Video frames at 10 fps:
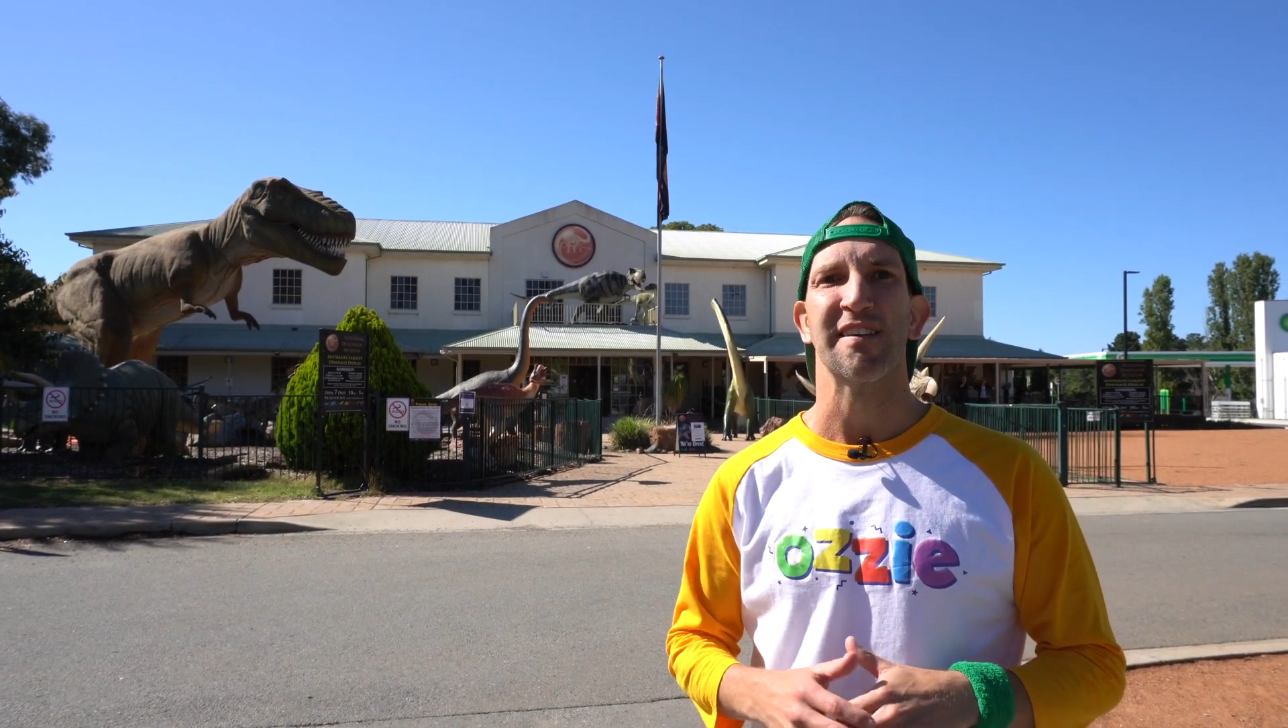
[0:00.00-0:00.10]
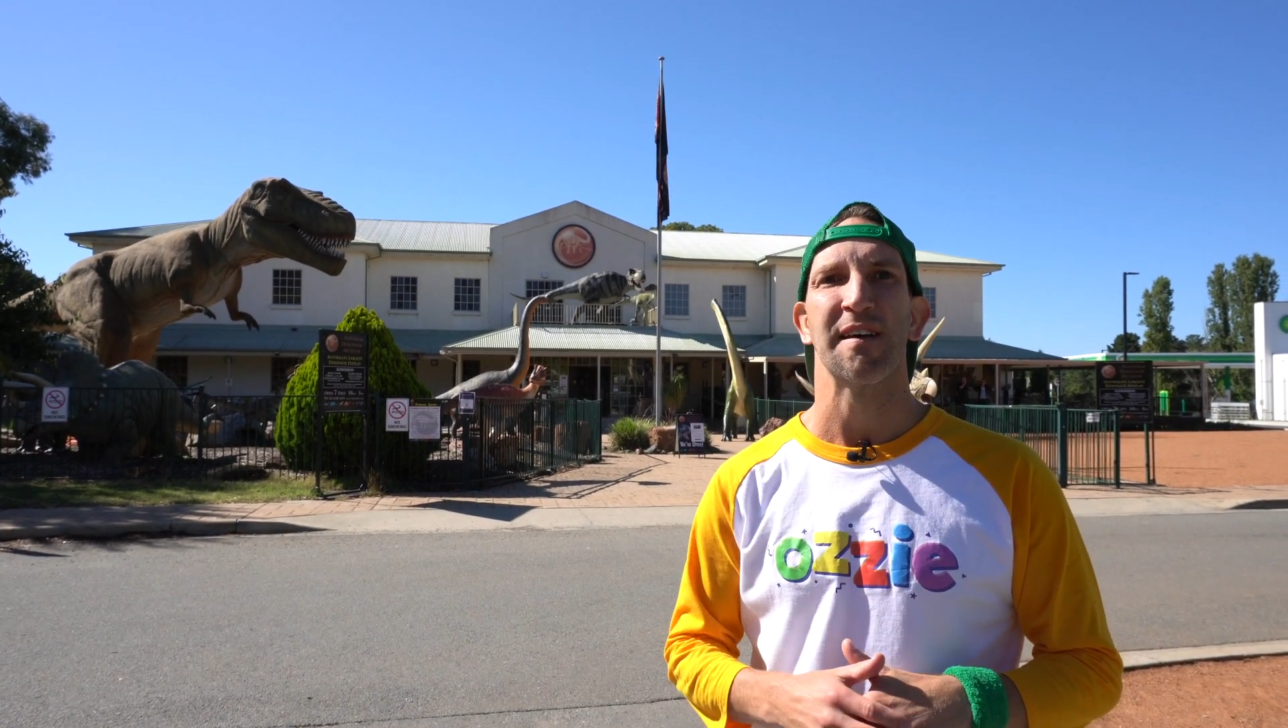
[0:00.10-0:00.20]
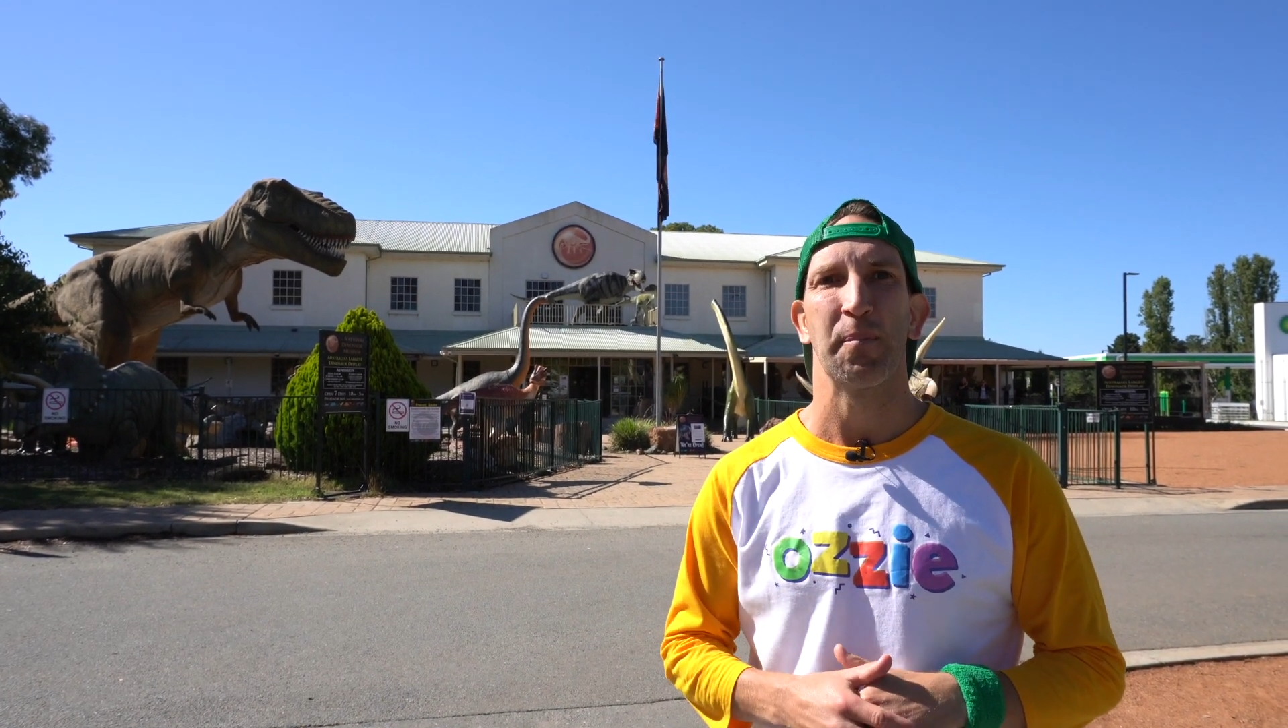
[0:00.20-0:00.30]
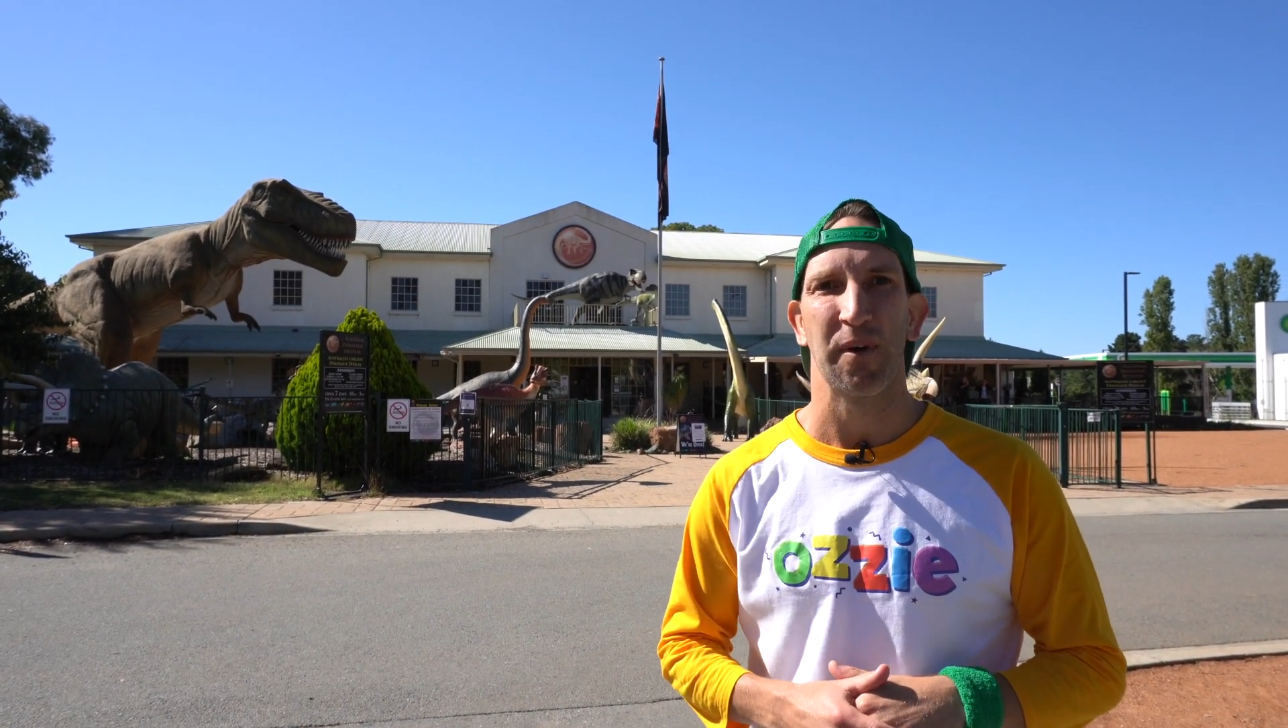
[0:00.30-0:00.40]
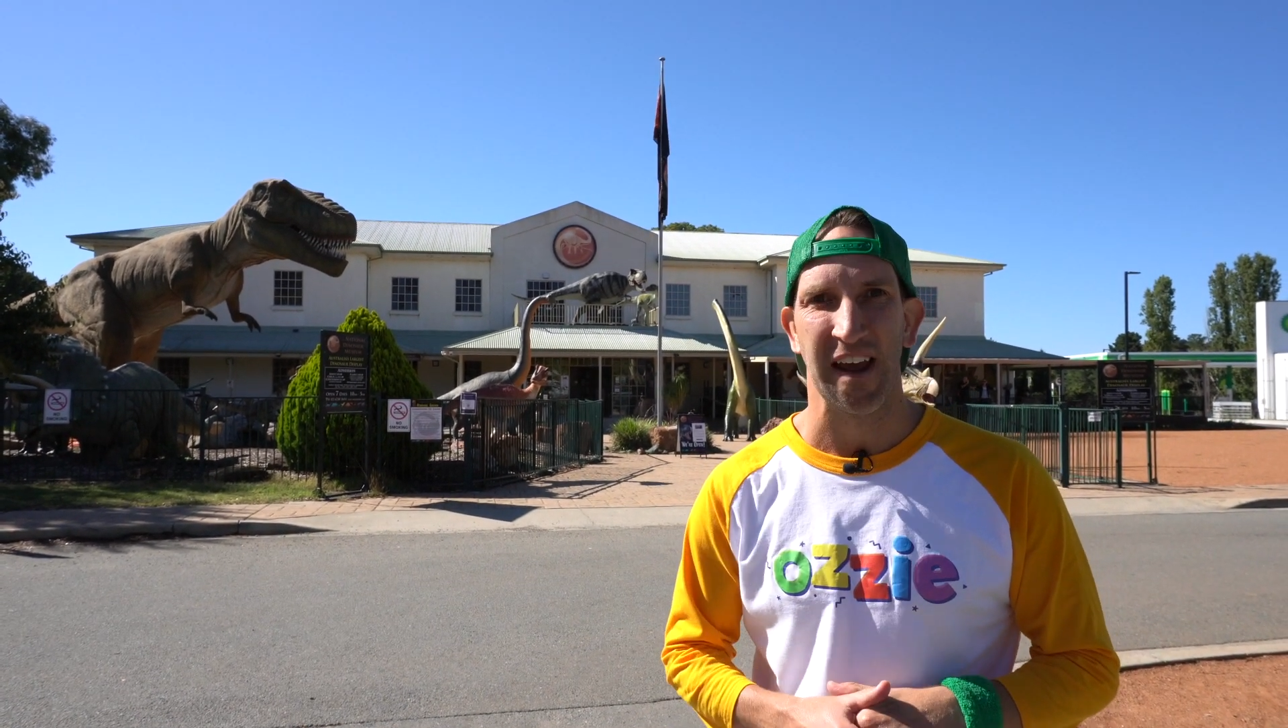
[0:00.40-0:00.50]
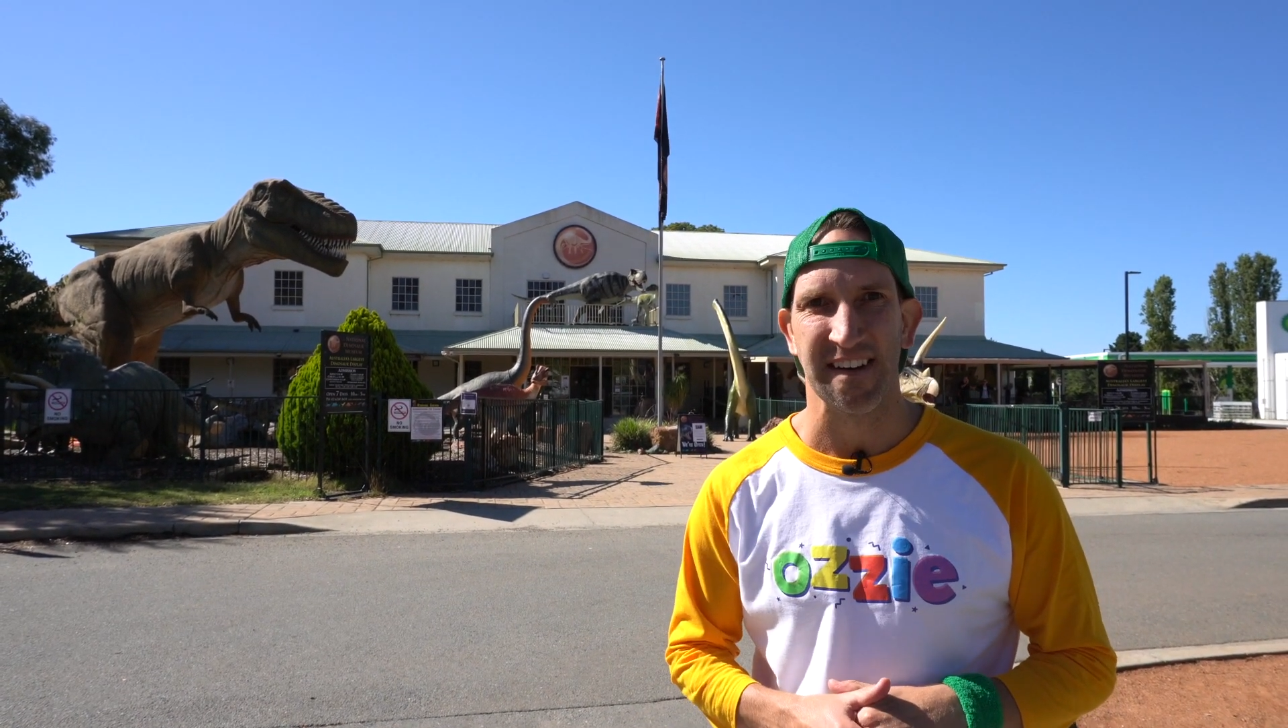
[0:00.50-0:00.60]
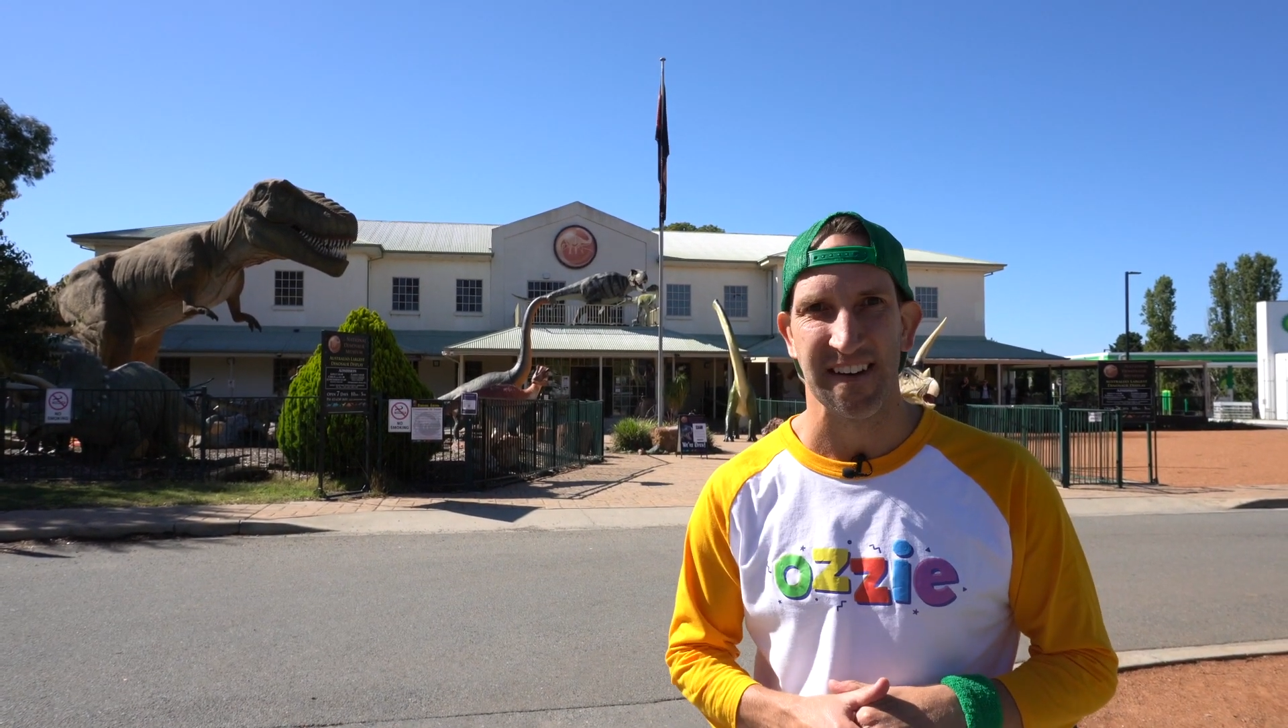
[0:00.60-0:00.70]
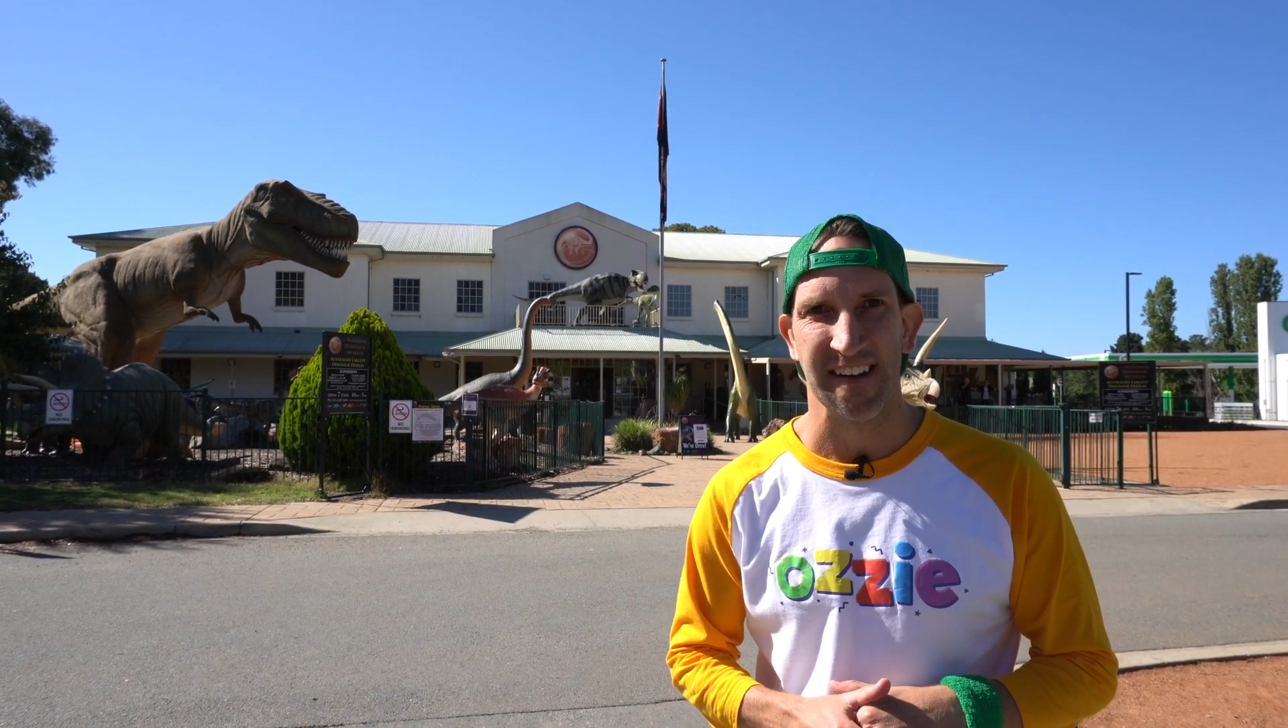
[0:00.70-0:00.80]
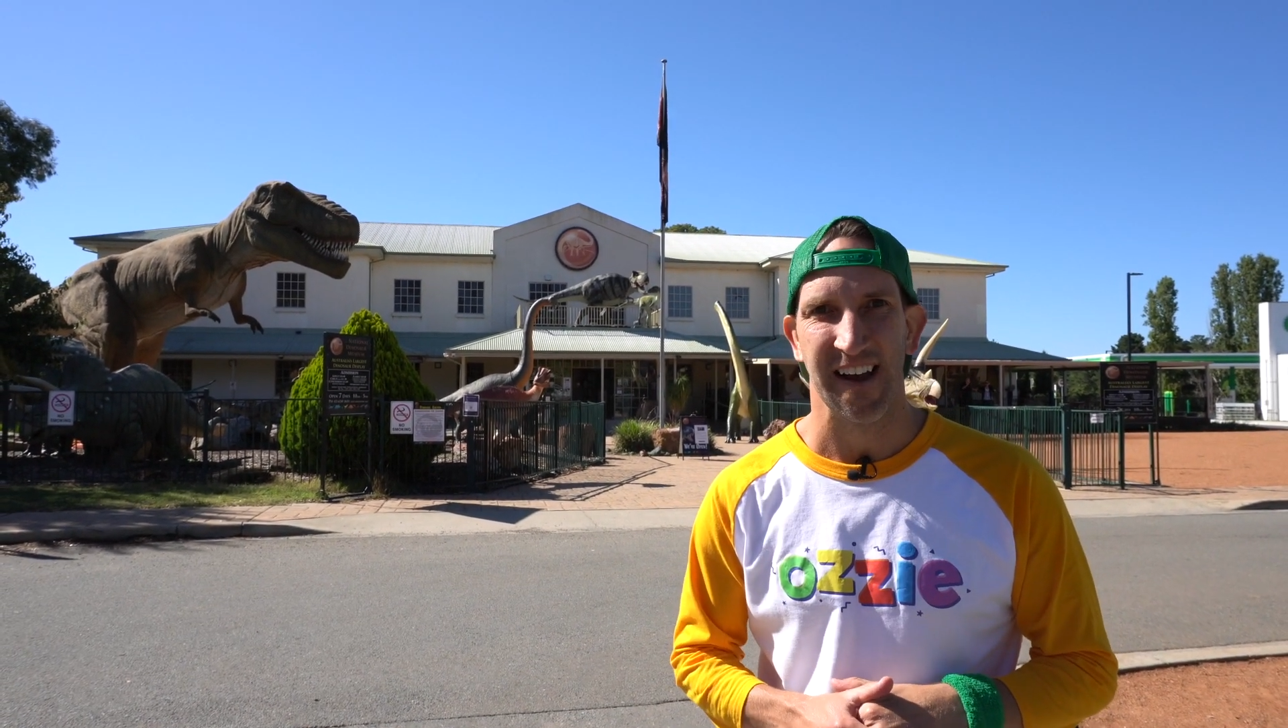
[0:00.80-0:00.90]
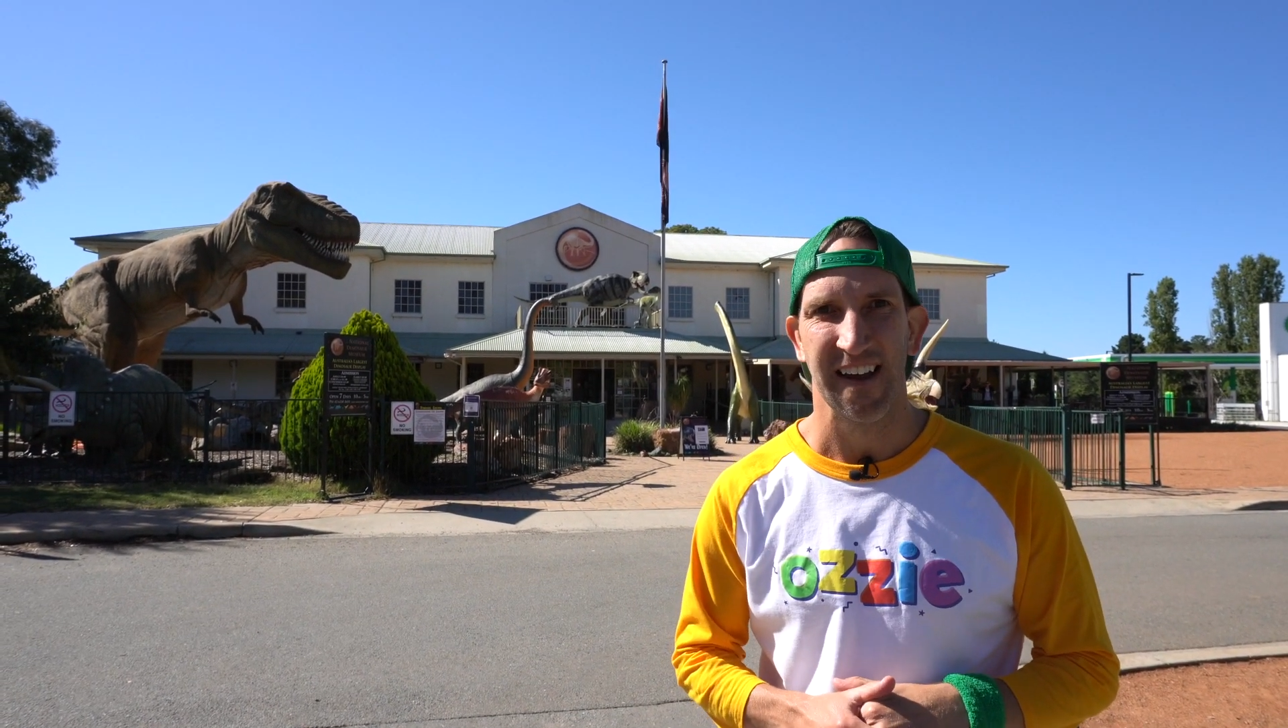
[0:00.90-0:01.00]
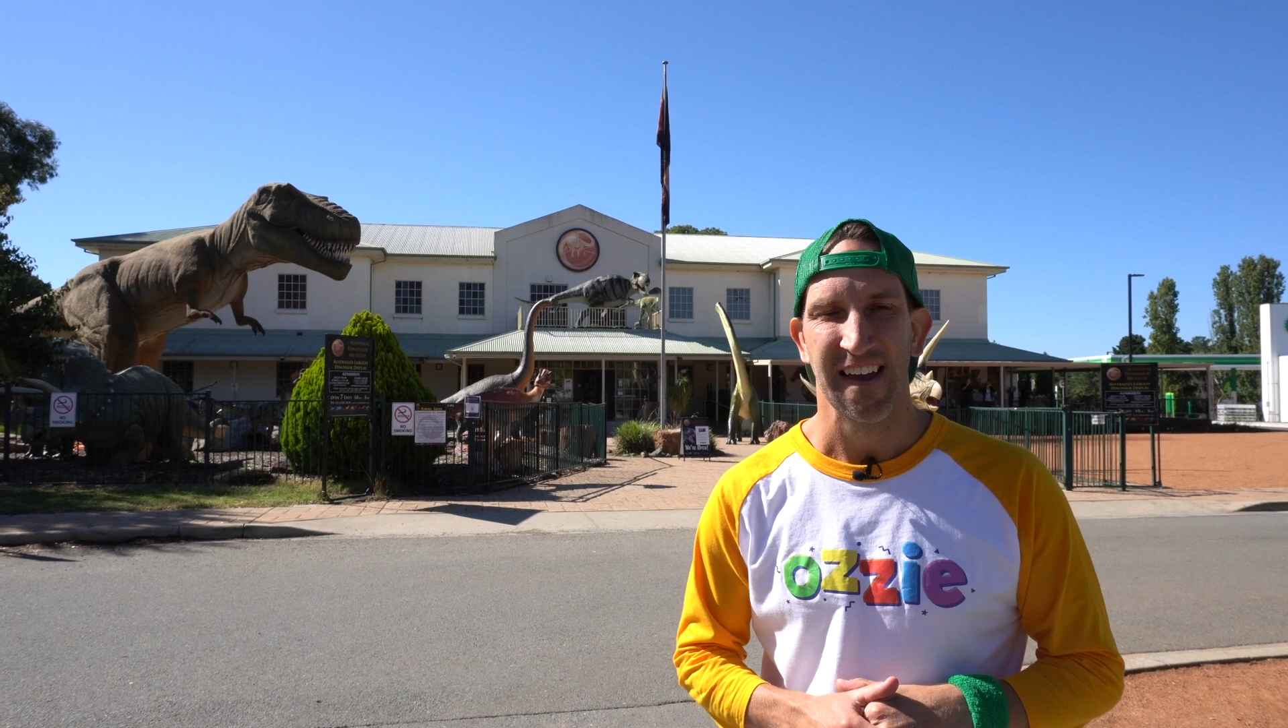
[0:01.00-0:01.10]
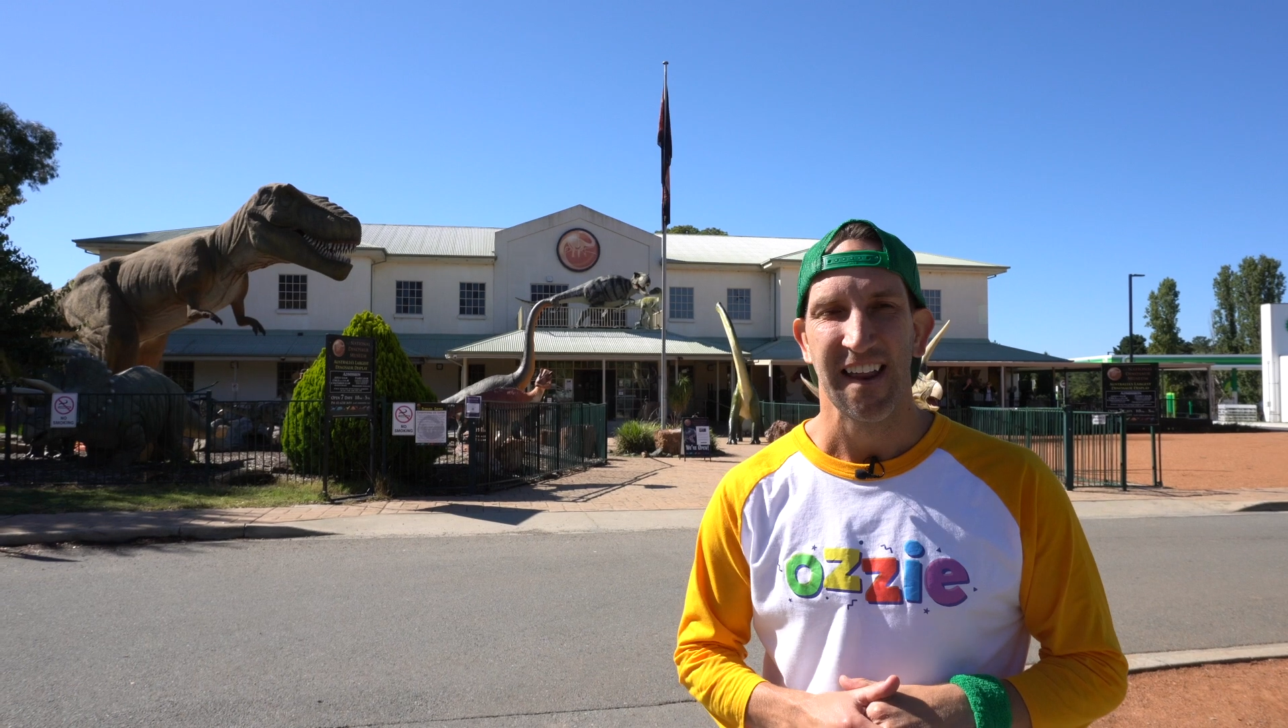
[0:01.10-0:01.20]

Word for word: is a plant eater.